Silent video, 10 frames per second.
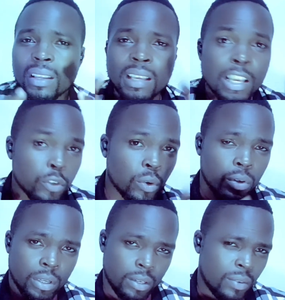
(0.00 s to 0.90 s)

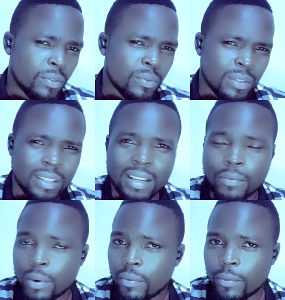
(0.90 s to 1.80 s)
So do not start a
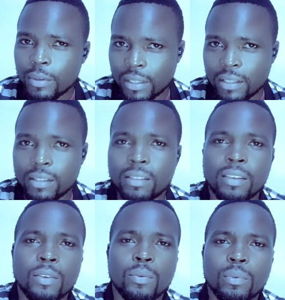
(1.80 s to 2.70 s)
poultry
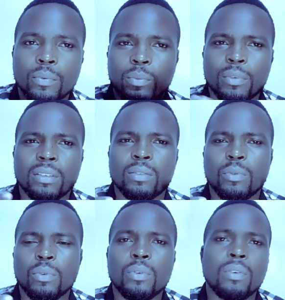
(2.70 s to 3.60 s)
business
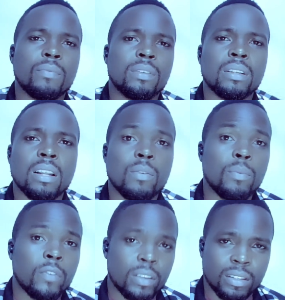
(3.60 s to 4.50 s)
because you have seen your
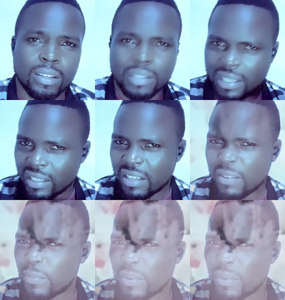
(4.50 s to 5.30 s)
friend has started a